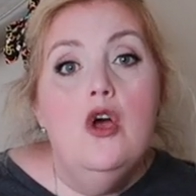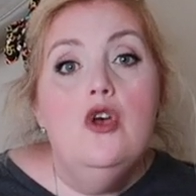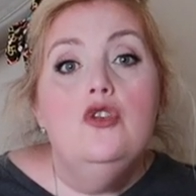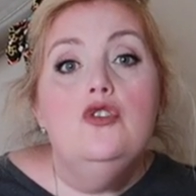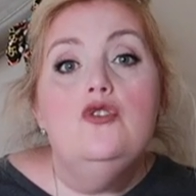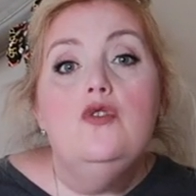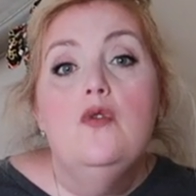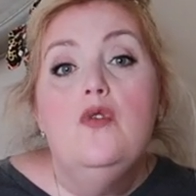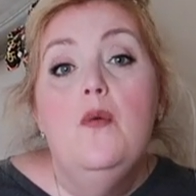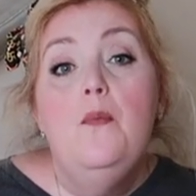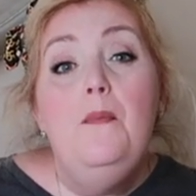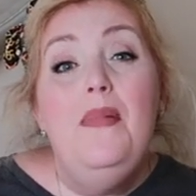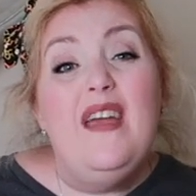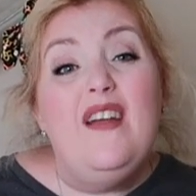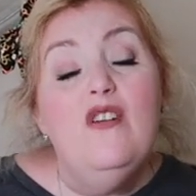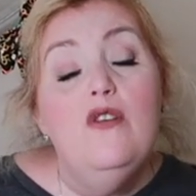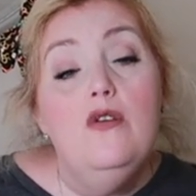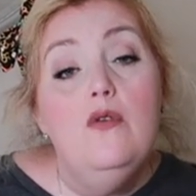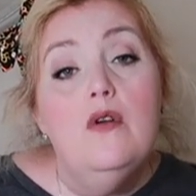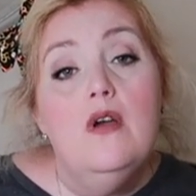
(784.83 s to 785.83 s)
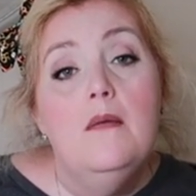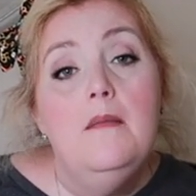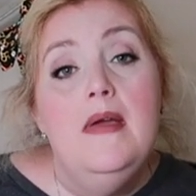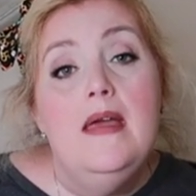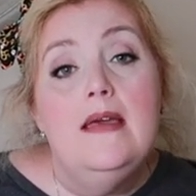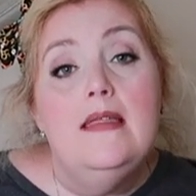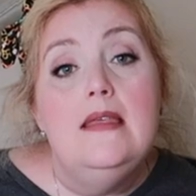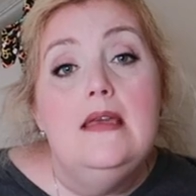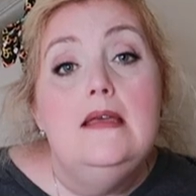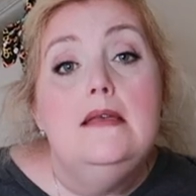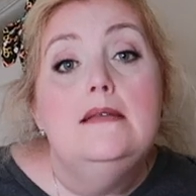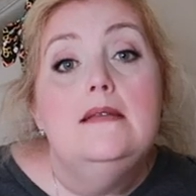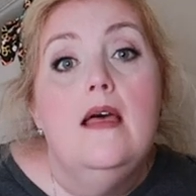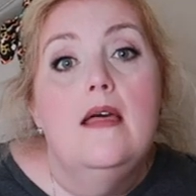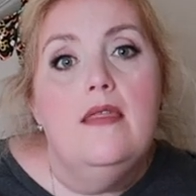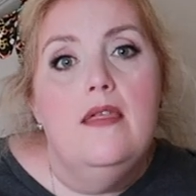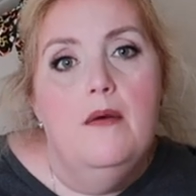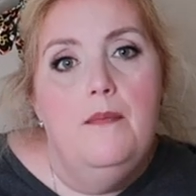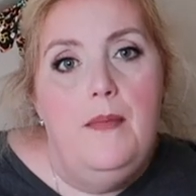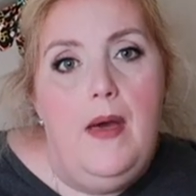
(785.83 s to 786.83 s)
So the bigger you can make these,
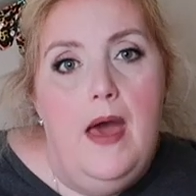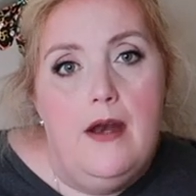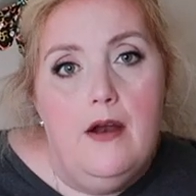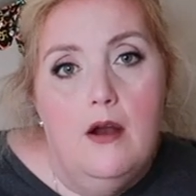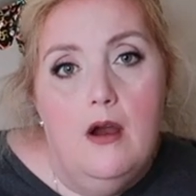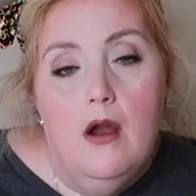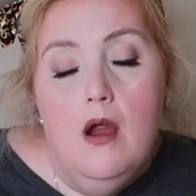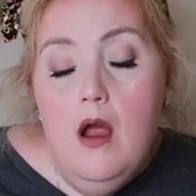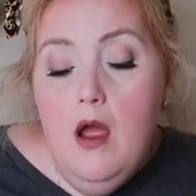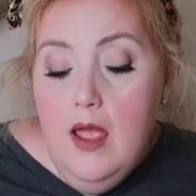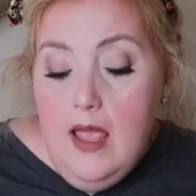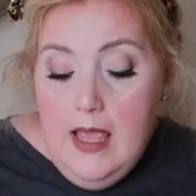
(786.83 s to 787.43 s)
the better.